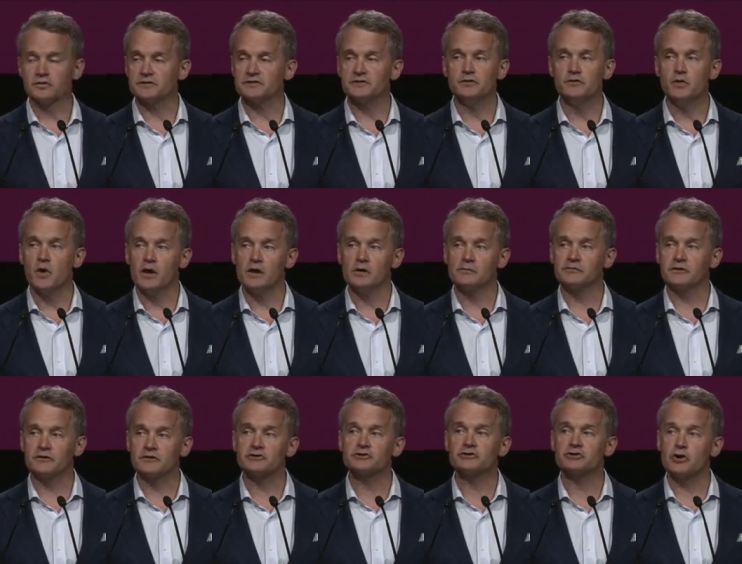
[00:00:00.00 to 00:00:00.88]
You helped us
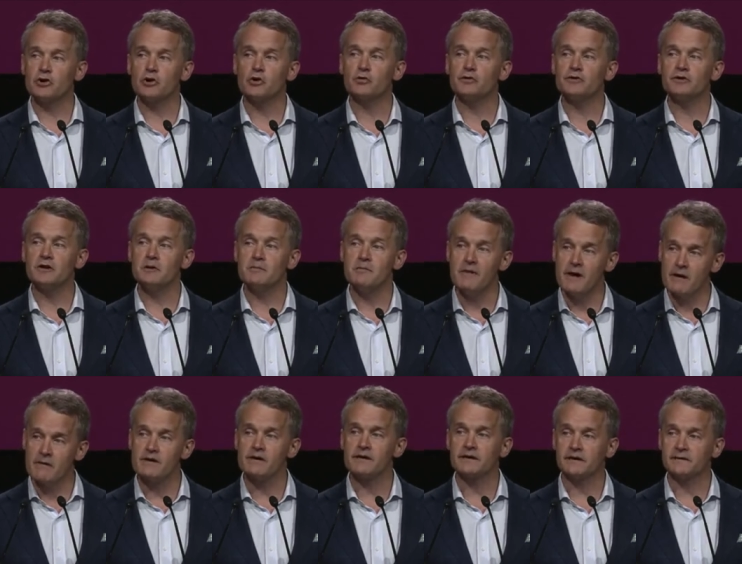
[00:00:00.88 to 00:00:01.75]
show the
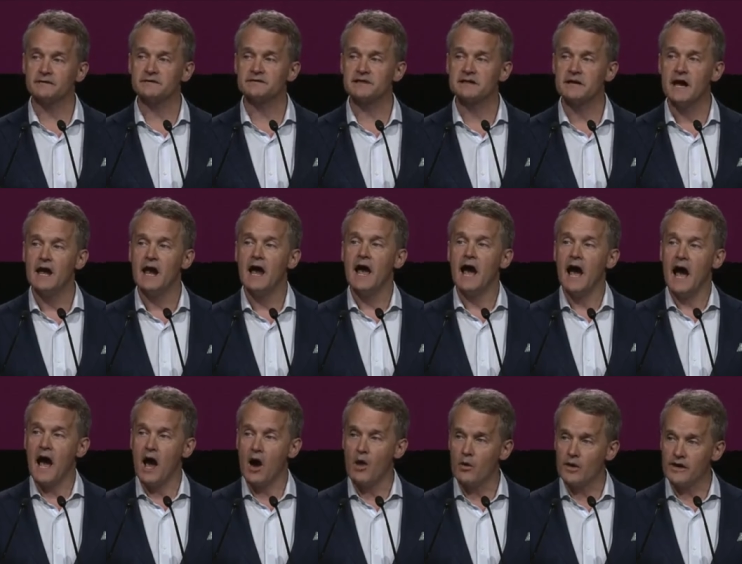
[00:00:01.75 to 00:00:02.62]
Americans
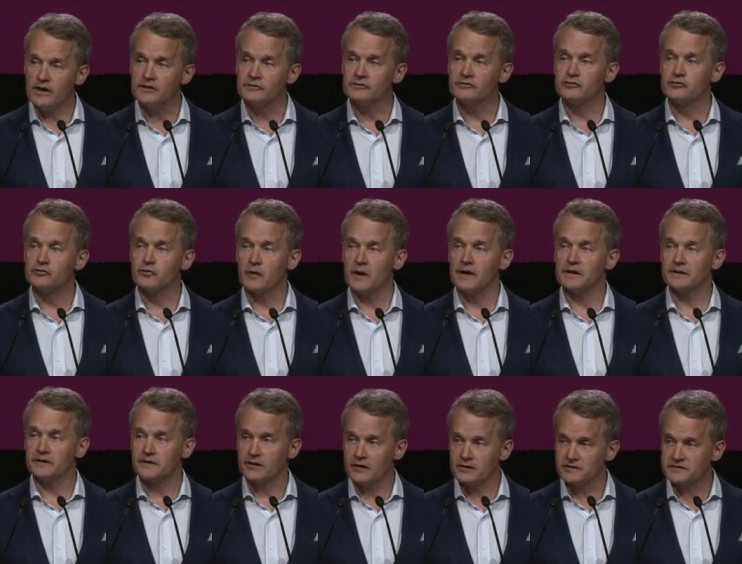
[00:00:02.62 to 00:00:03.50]
how integrated
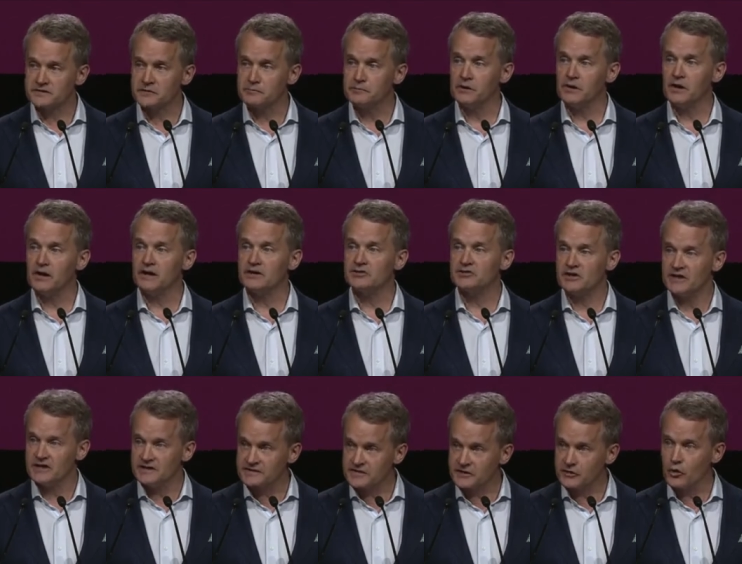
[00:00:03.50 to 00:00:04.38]
our supply
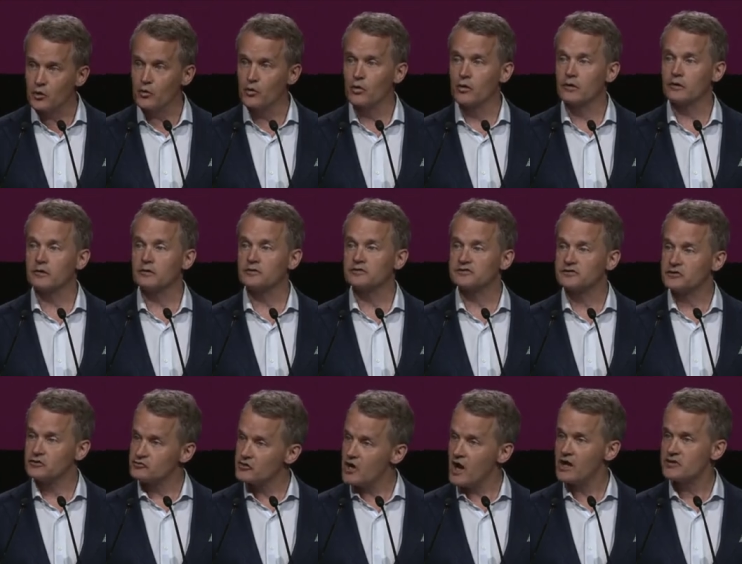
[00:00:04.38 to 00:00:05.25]
chains and our workers are,
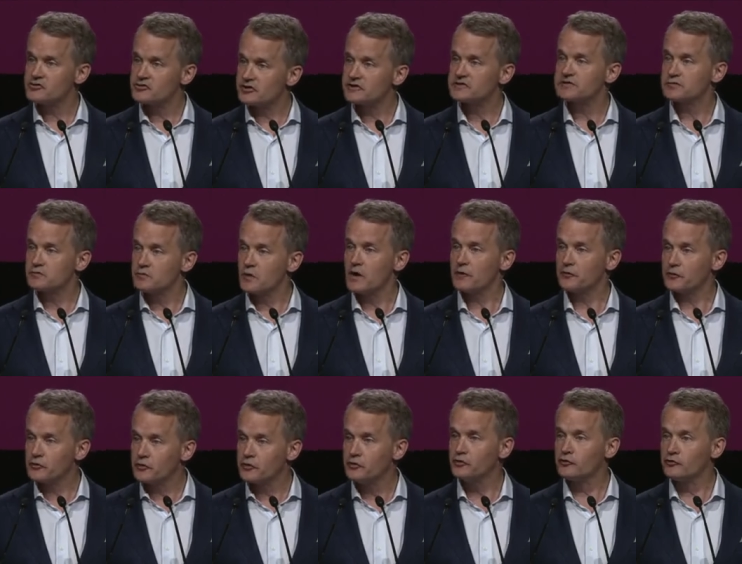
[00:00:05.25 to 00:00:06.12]
not just throughout the
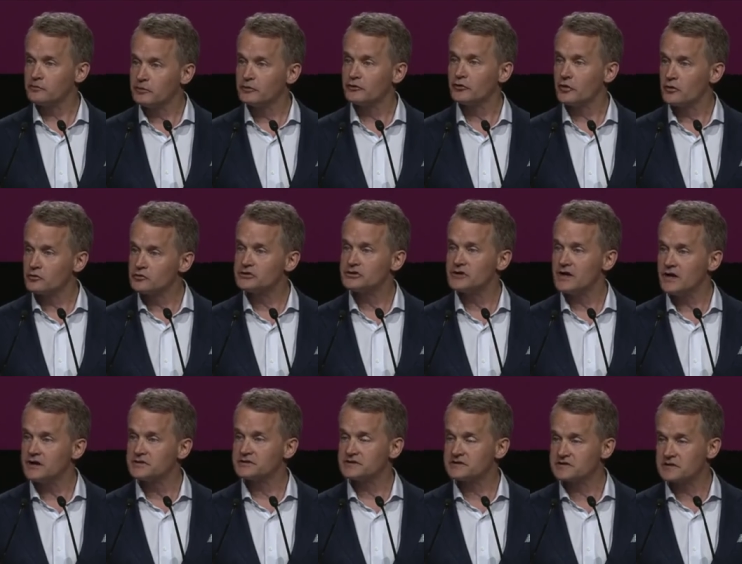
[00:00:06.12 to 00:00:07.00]
CUSMA
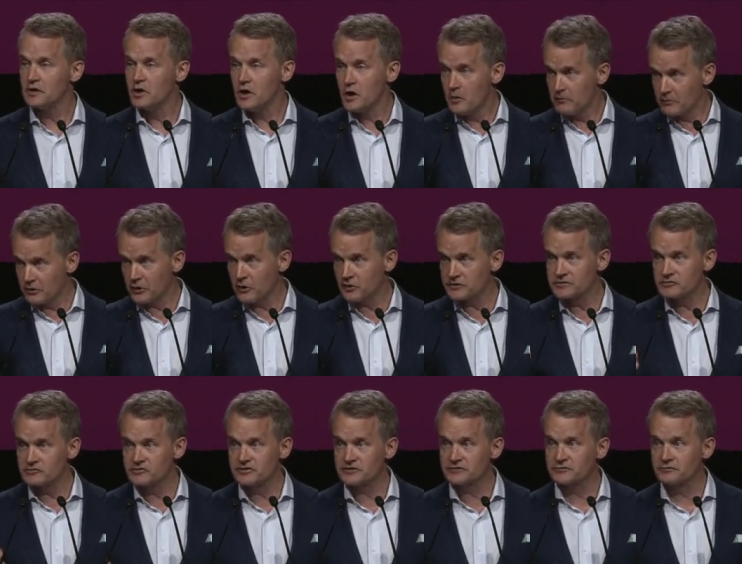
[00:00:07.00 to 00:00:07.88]
negotiations, but also
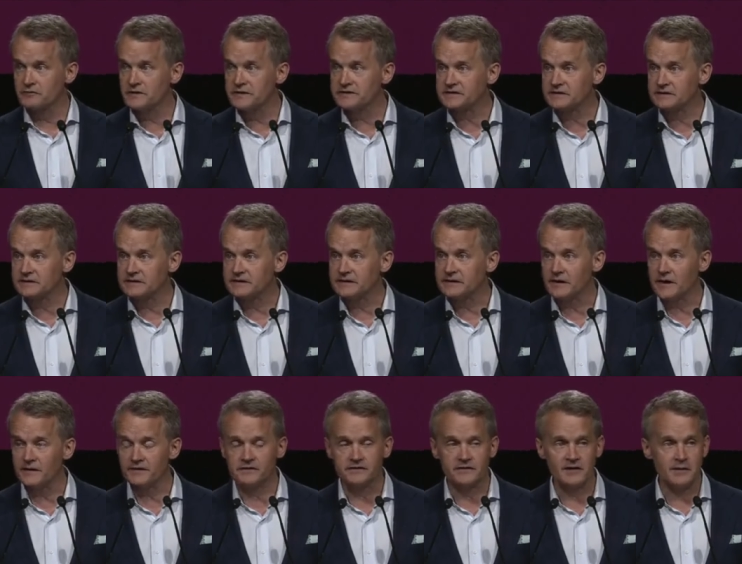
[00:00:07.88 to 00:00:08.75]
just recently on
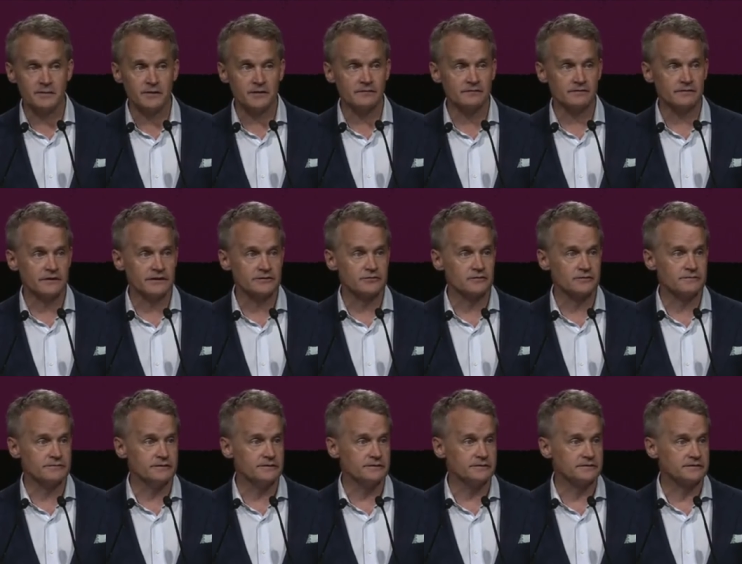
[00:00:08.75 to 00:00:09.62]
the topic of electric
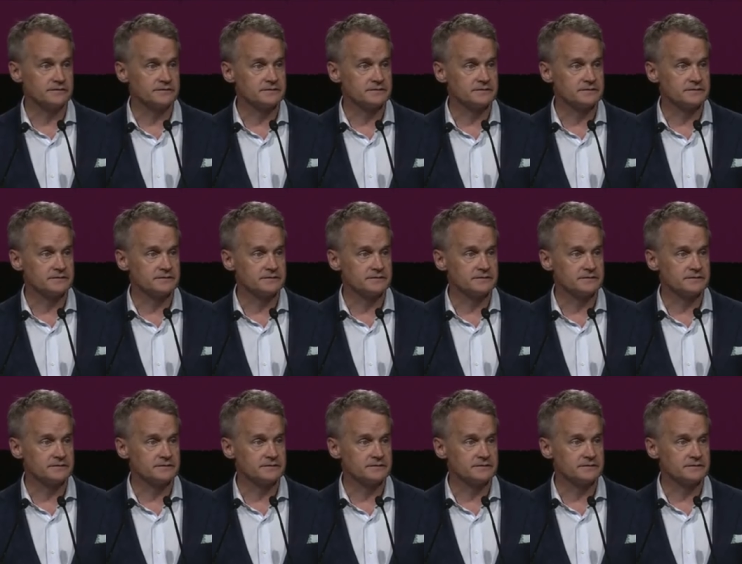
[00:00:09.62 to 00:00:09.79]
vehicles.